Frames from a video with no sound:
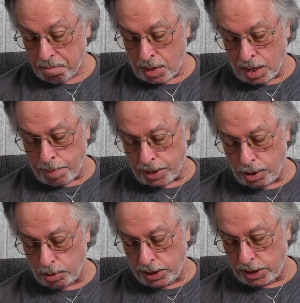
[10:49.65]
about the
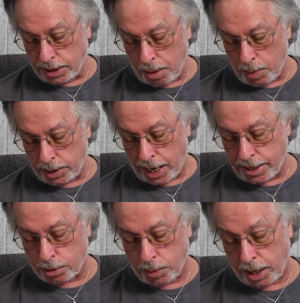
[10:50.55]
only thing they went
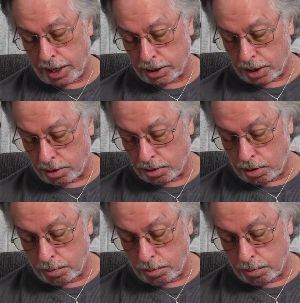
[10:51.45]
nice with. I guess I don't know.